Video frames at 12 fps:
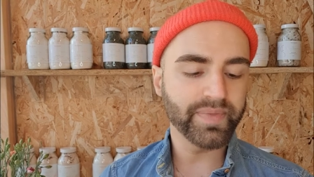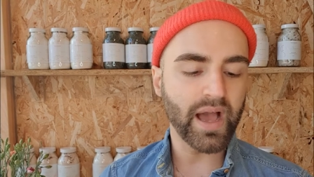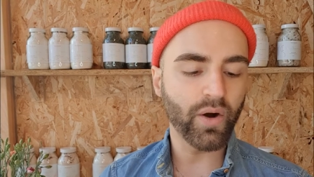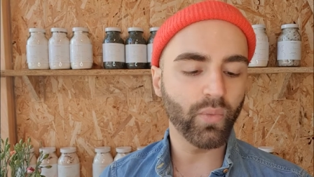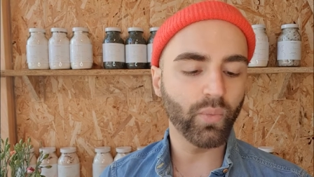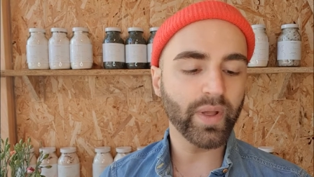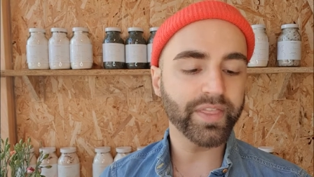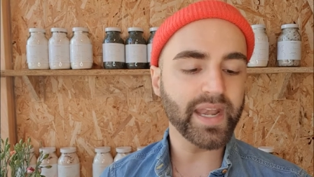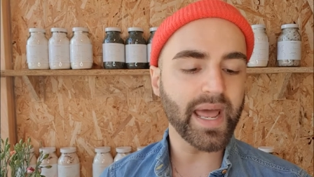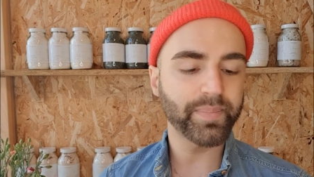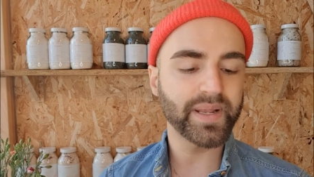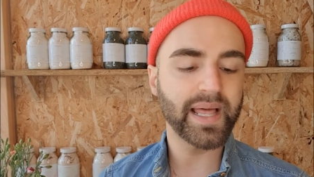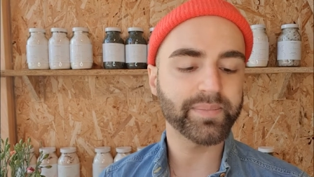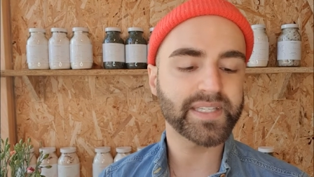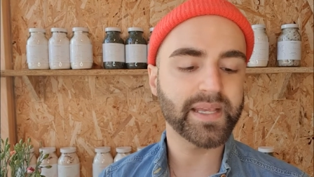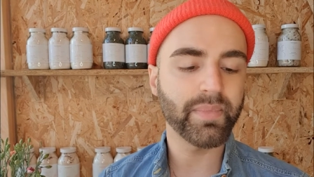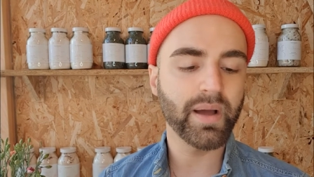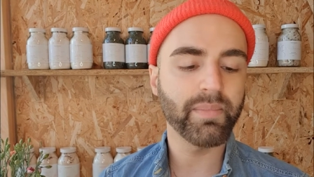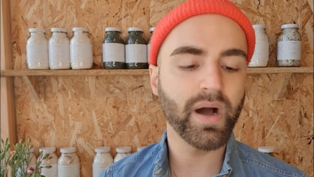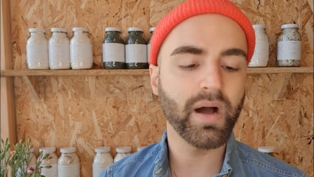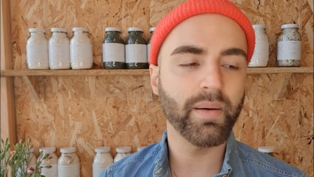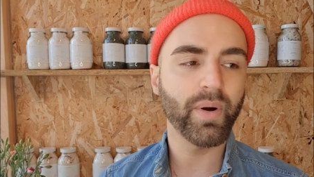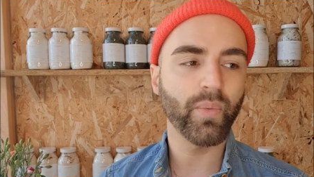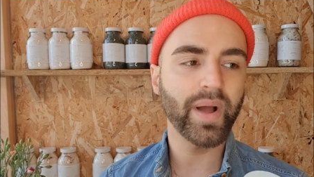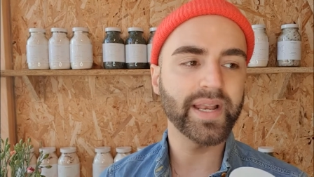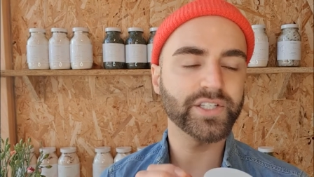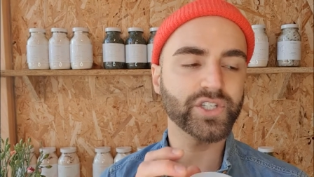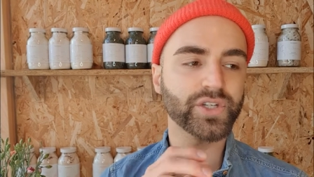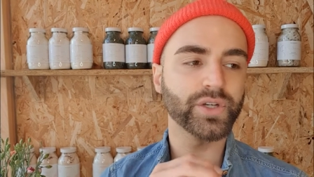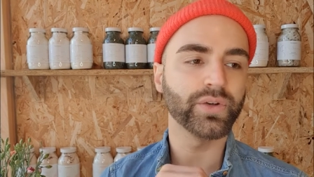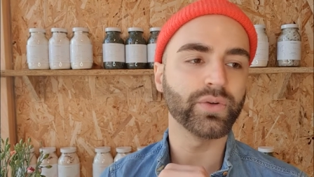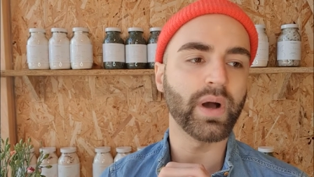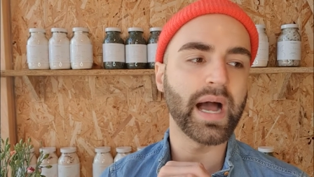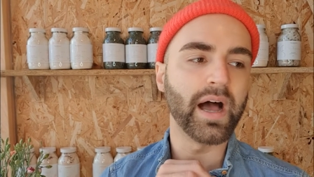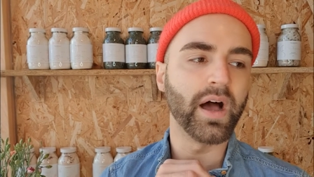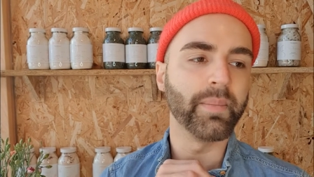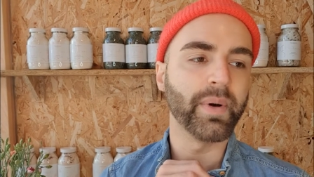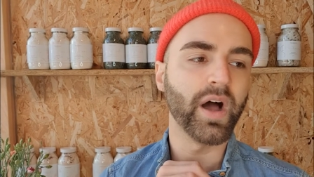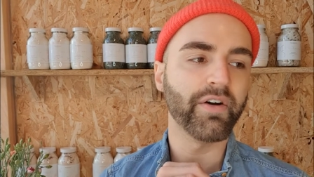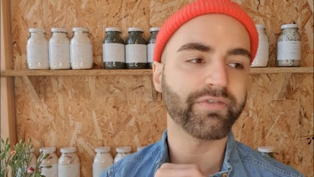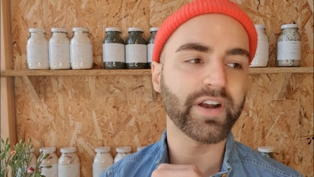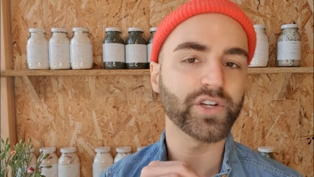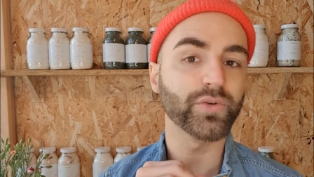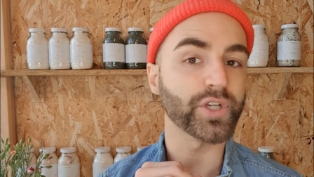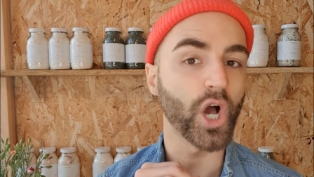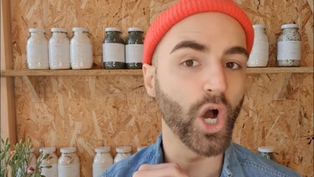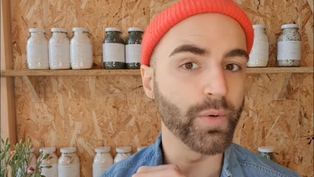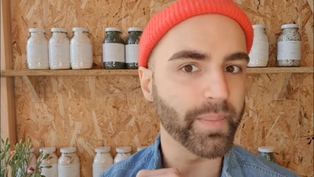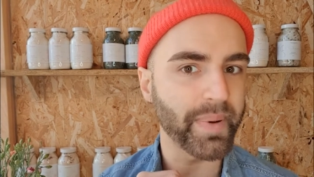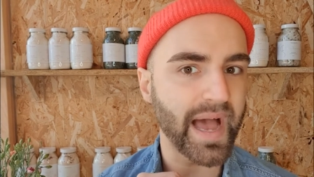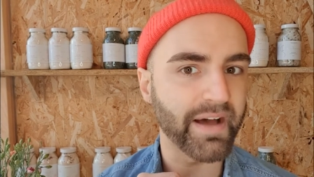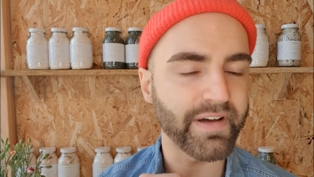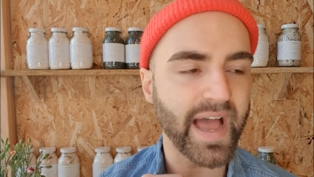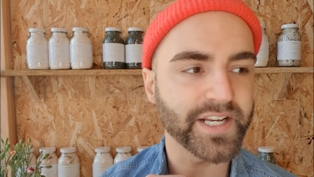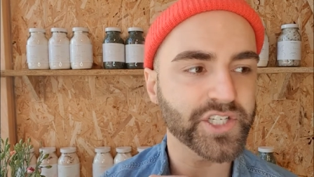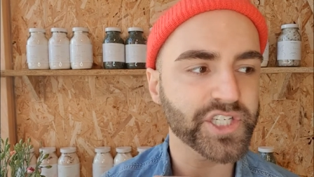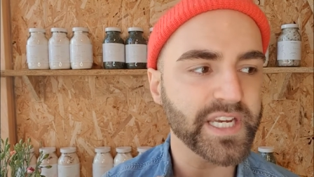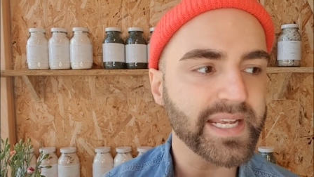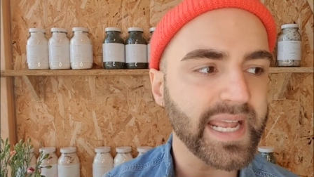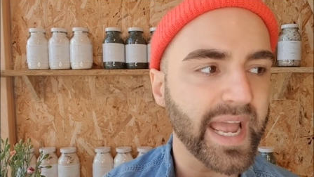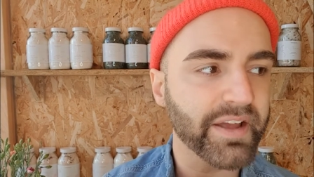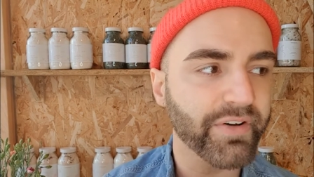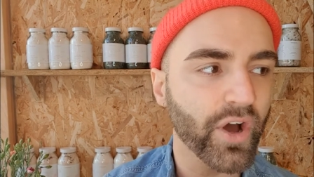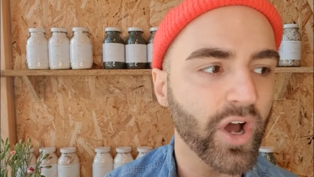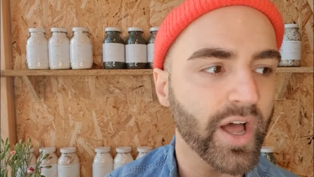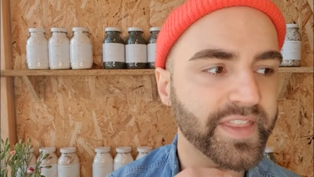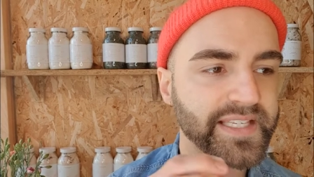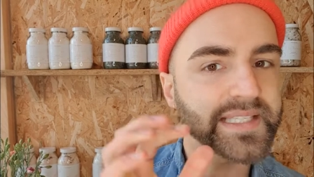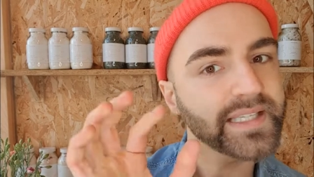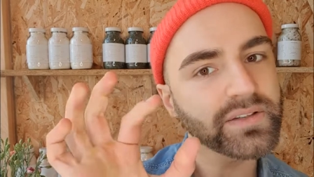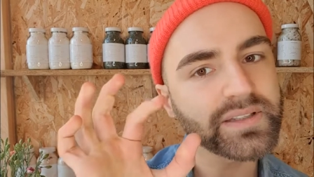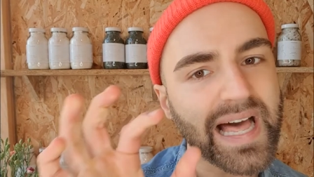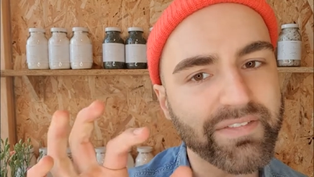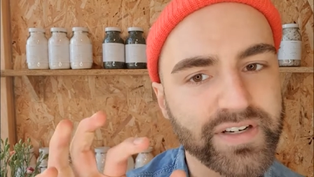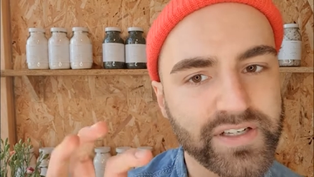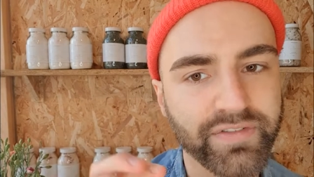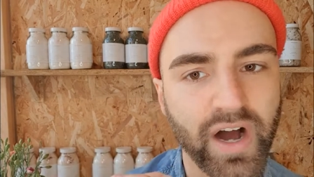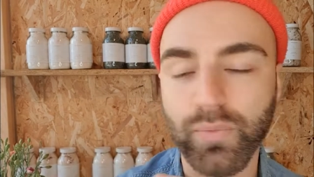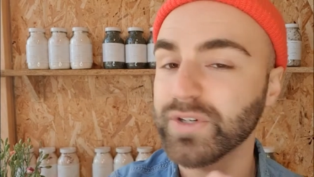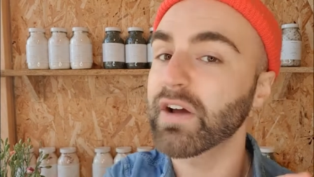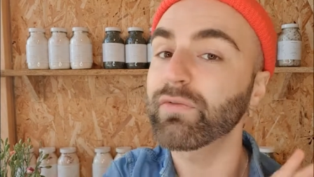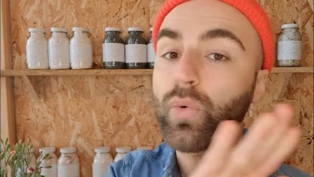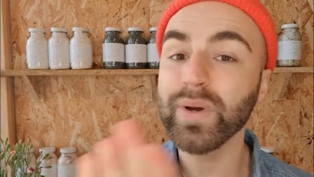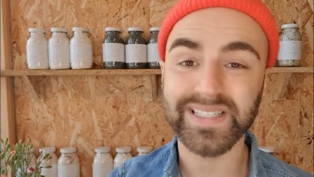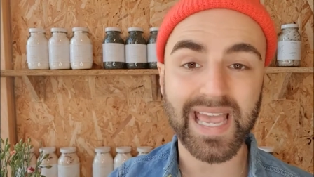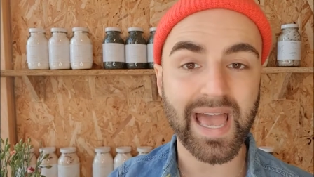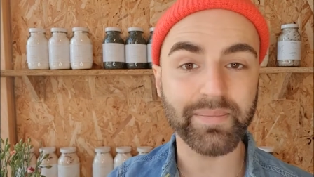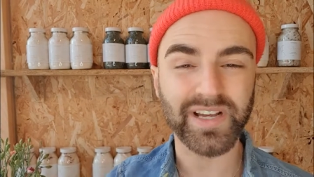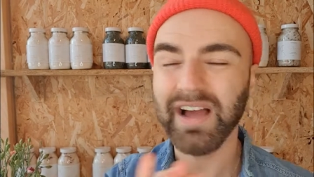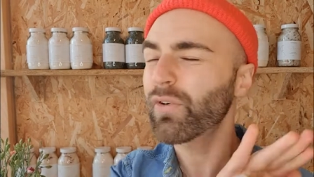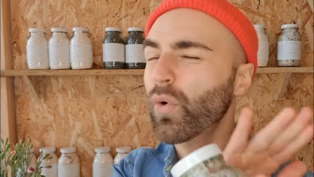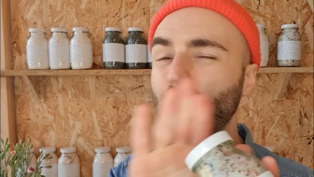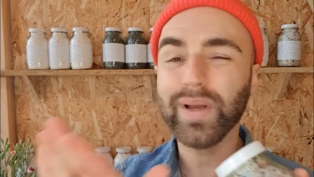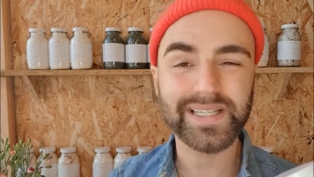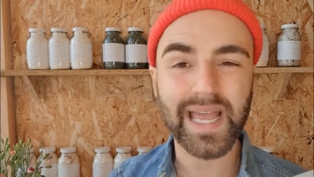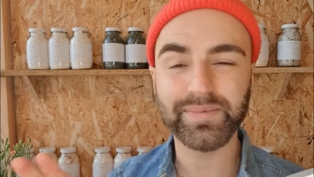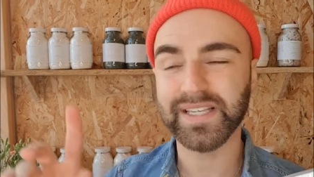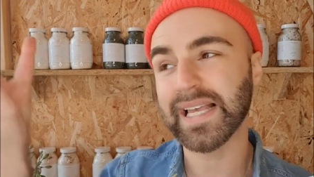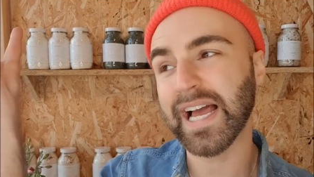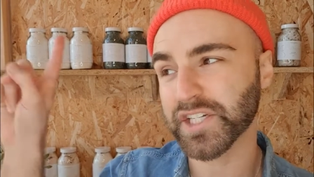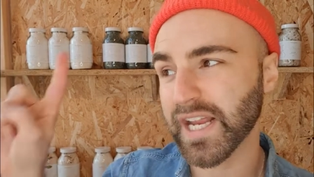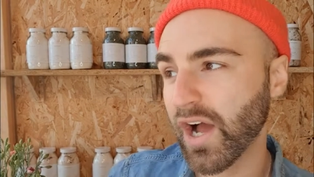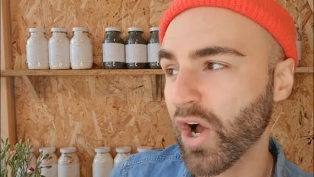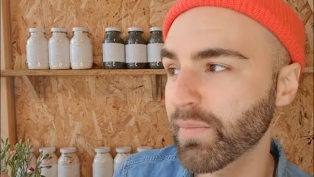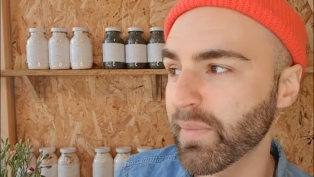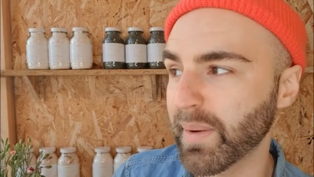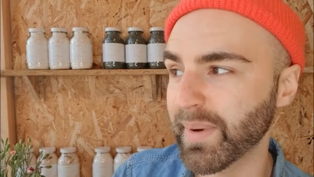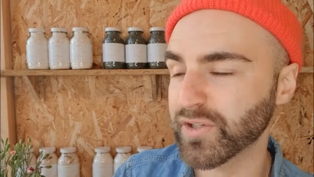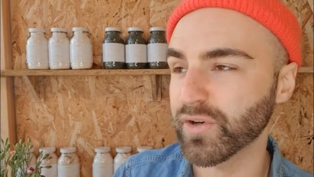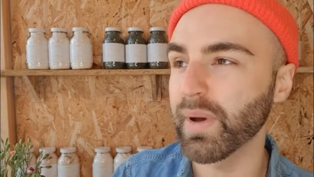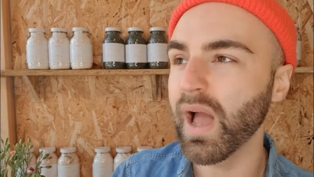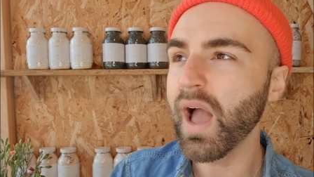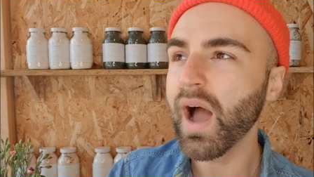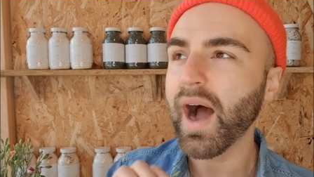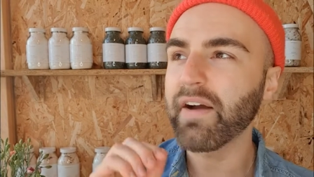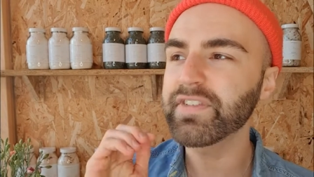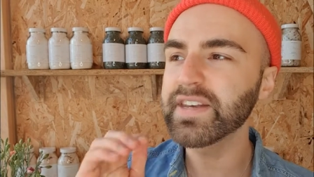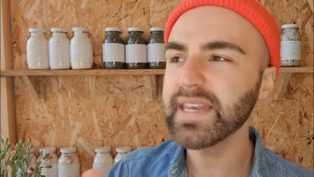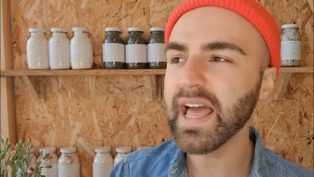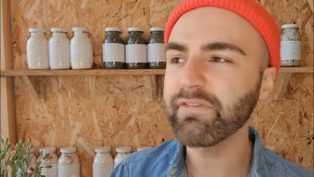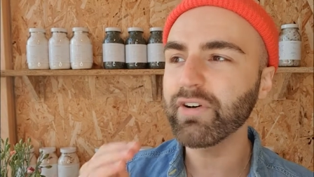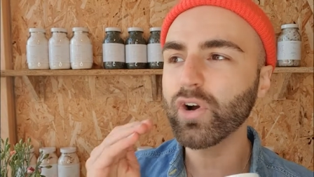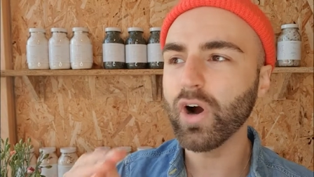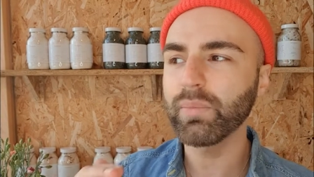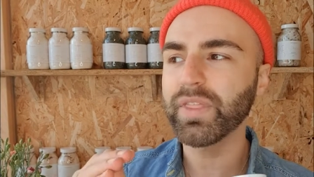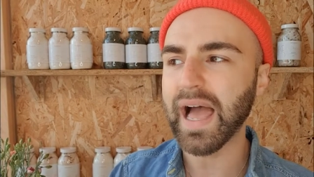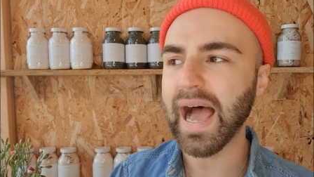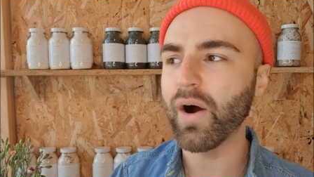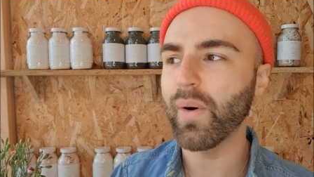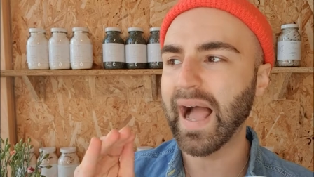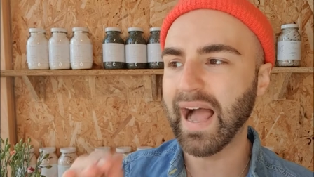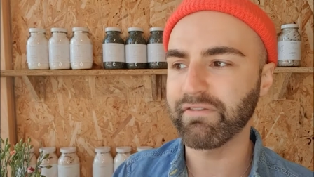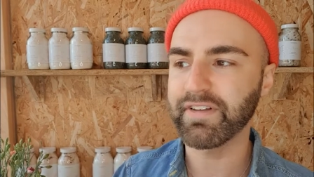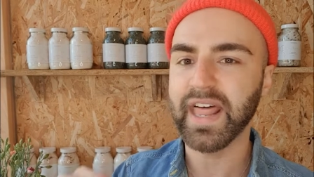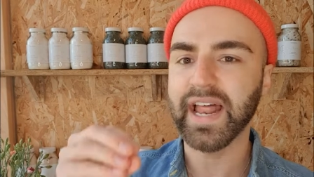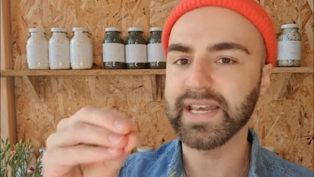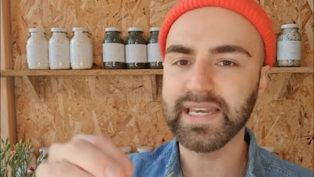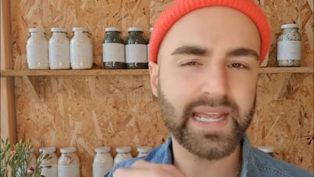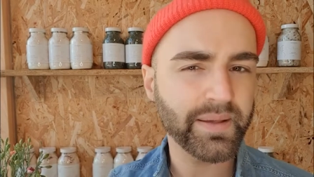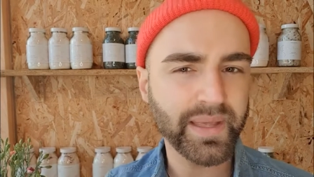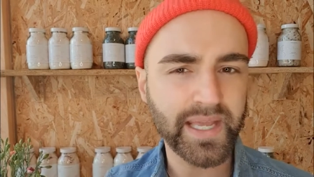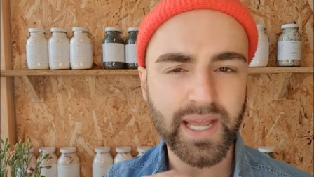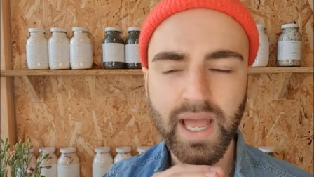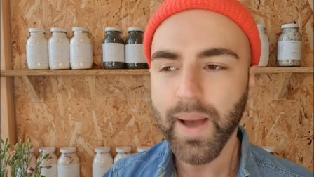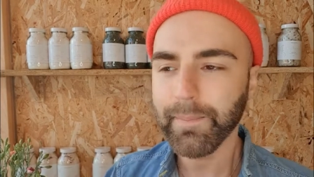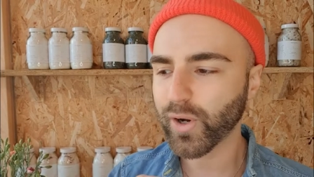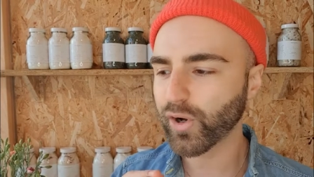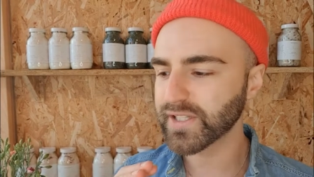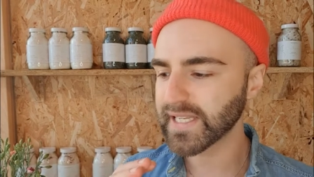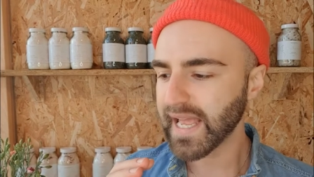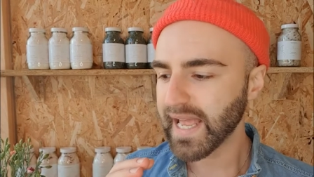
now, within epilepsy, my mom went to um, her friend who was a homeopath, and she gave her this little lavender vial, which I've always kept. I've always kept it. It's actually at home in my bedroom. I've never gone without having that near me because